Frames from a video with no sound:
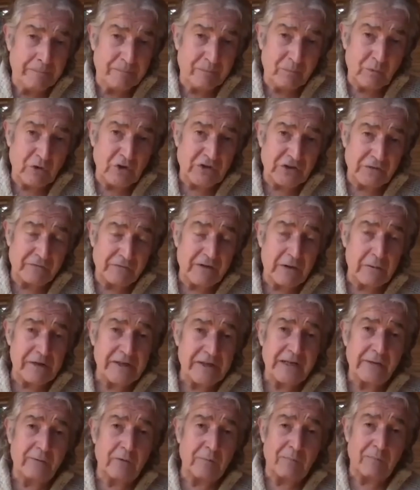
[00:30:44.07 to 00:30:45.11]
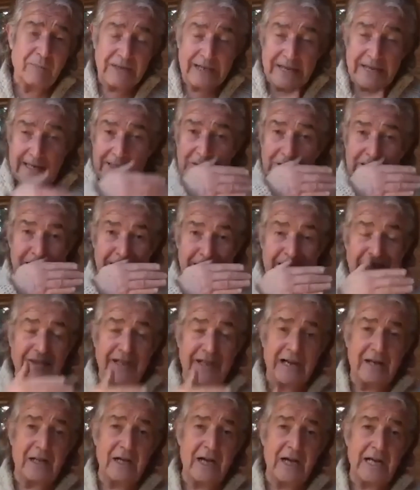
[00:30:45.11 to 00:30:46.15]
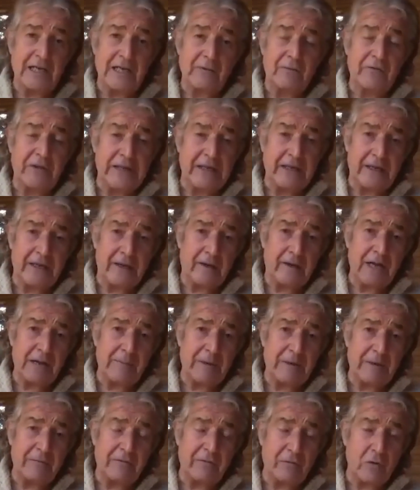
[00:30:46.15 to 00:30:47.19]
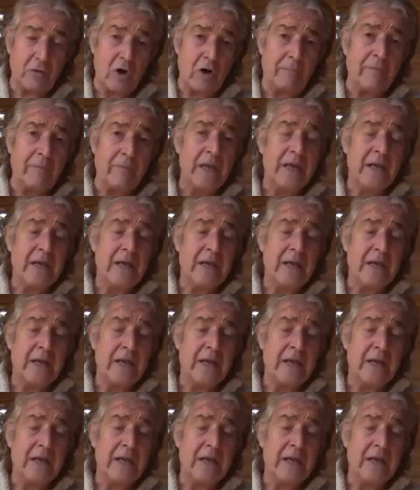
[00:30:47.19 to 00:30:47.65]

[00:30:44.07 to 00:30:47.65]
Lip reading: which is a very different place to get that kind of thinking coming from.